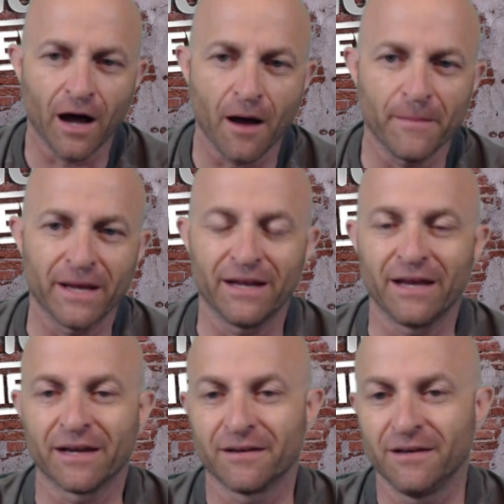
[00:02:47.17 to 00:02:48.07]

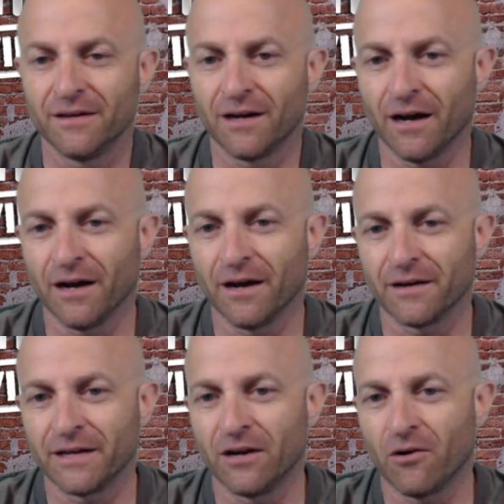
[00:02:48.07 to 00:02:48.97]
meaning,
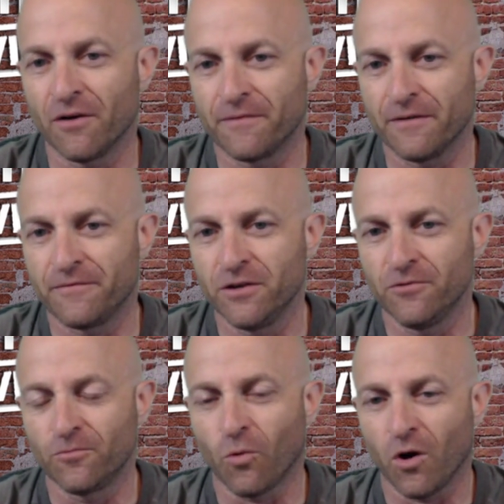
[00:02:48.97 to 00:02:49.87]
if
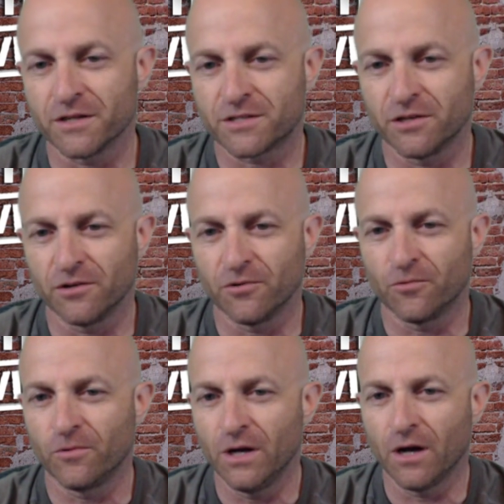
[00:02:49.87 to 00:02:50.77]
you want
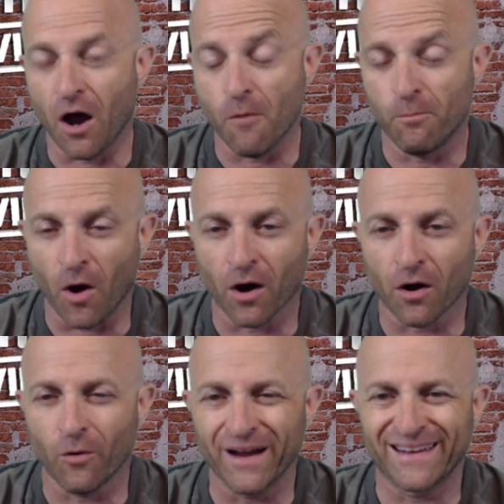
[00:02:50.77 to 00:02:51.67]
to
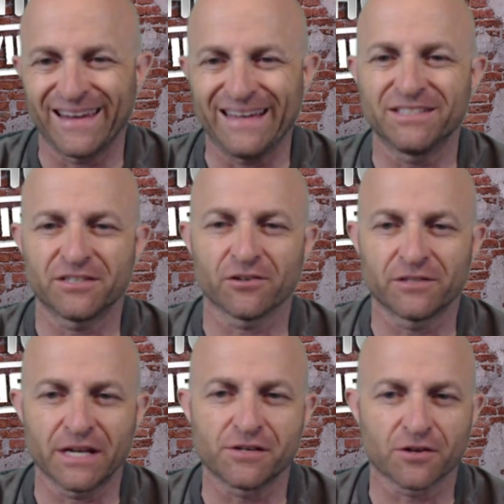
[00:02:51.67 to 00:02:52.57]
borrow against your
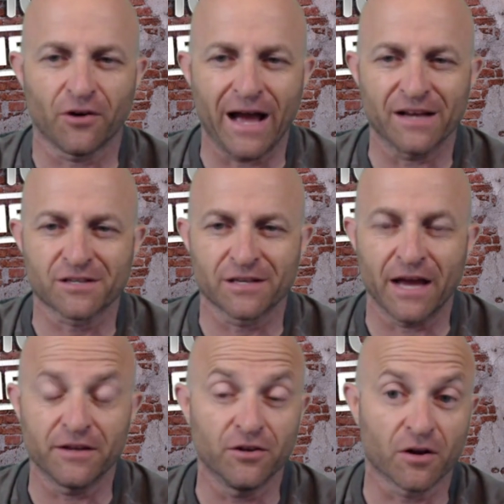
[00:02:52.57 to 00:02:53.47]
digital
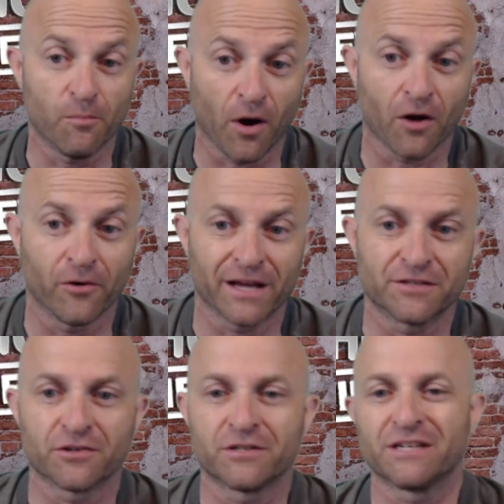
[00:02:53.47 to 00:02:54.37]
asset, you can borrow
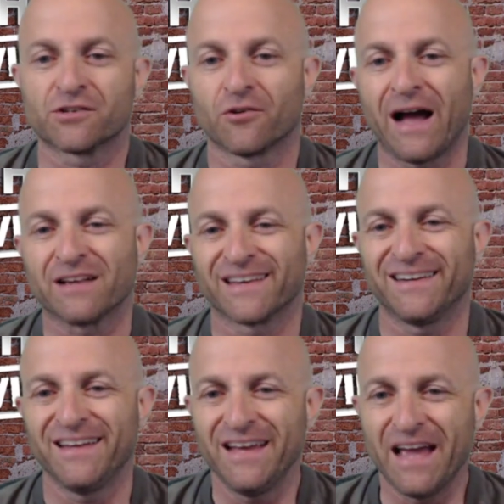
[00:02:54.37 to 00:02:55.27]
against your digital
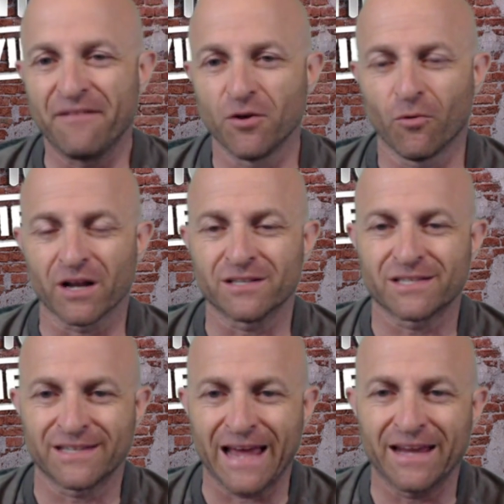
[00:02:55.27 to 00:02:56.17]
asset. If you want to
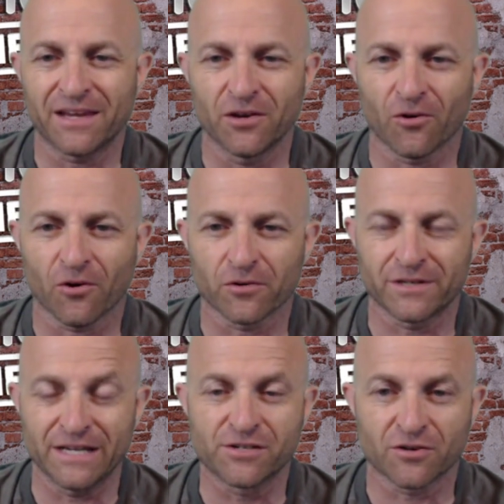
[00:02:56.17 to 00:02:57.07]
stake your
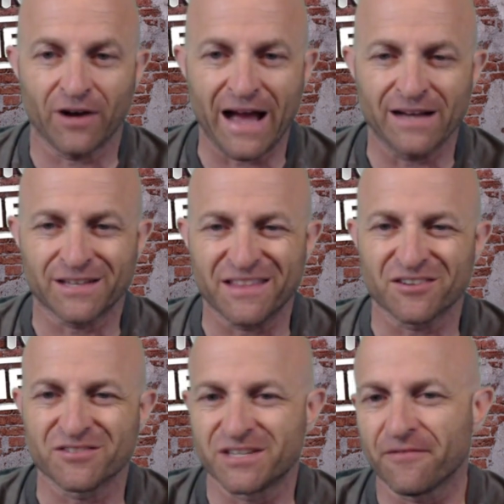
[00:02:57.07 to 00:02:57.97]
digital asset,
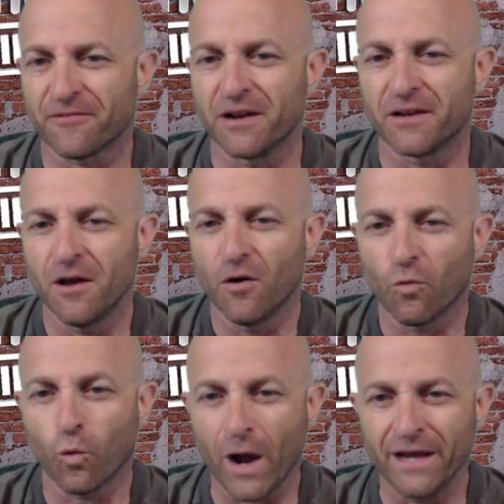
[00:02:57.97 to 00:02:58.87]
there's different
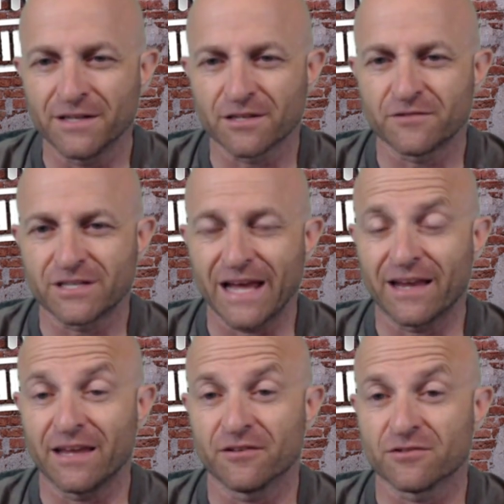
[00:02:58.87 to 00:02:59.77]
ways of
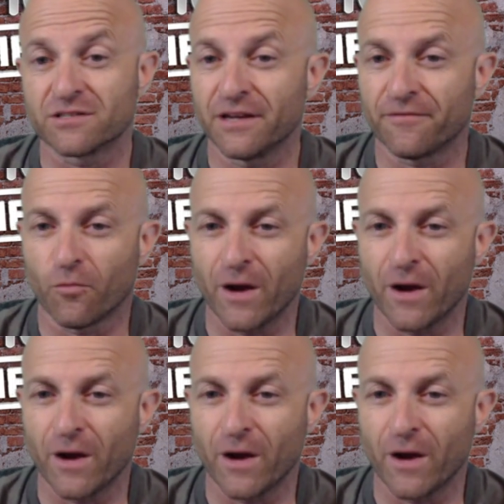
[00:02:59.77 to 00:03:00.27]
staking. There's different